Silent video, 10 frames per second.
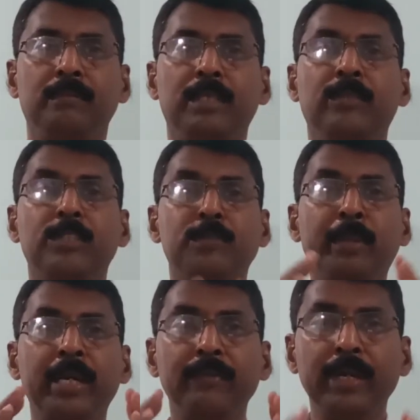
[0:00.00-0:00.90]
It was
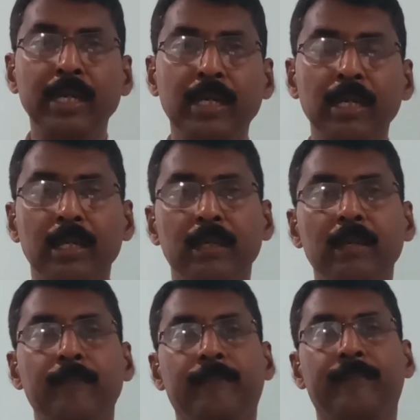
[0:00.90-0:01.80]
made very
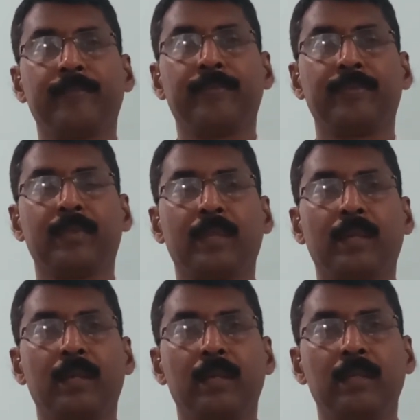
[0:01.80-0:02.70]
clear
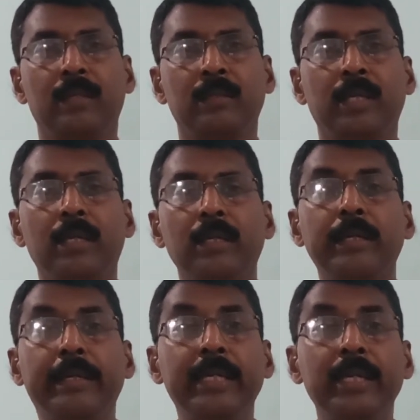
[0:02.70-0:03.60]

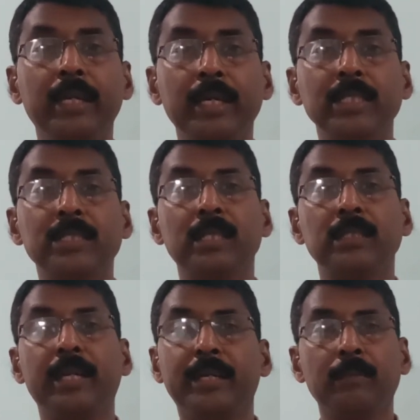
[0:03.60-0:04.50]
that DNA is the
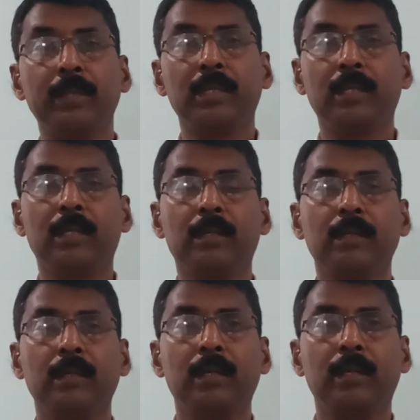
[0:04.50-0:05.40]
genetic material,
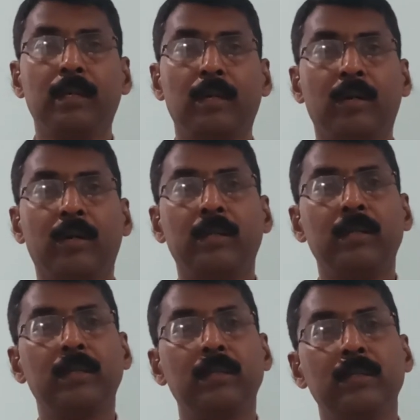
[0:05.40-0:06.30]

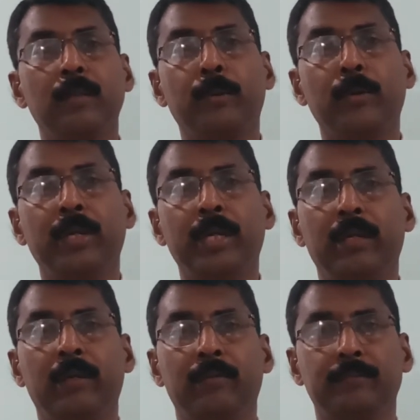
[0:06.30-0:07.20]
not the
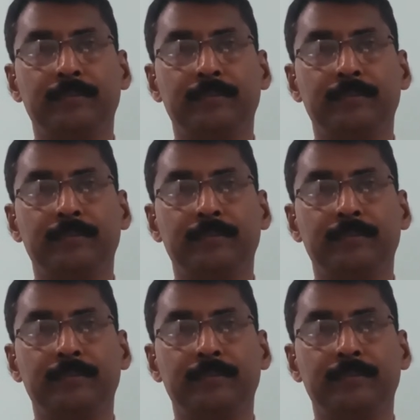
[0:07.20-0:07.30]
protein.